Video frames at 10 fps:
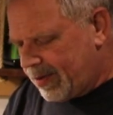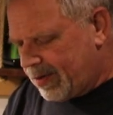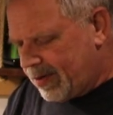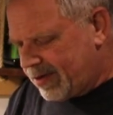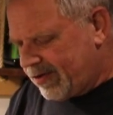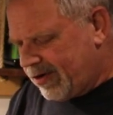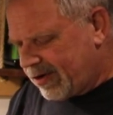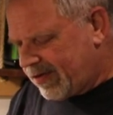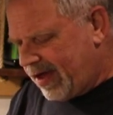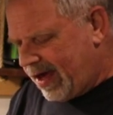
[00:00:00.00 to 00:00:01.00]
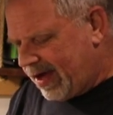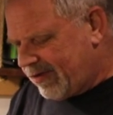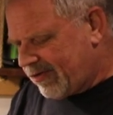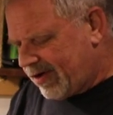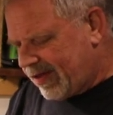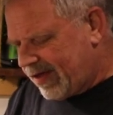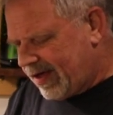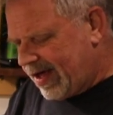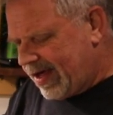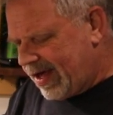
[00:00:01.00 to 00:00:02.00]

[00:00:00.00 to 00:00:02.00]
We don't want to cook the eggs or anything like